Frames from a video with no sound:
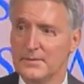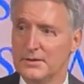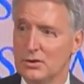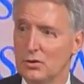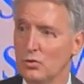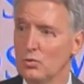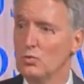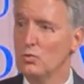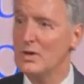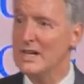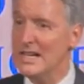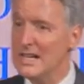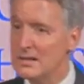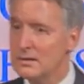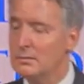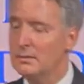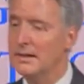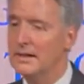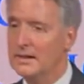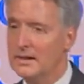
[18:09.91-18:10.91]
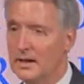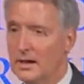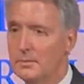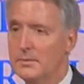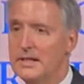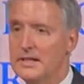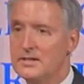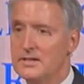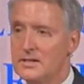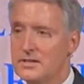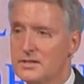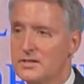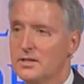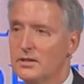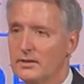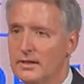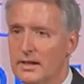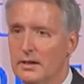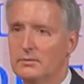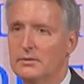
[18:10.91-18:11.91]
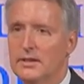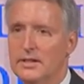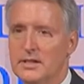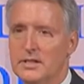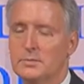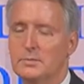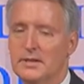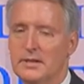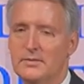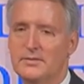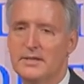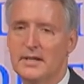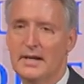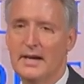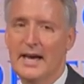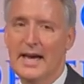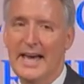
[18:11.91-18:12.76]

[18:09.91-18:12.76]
to reasonably accommodate sincerely held religious beliefs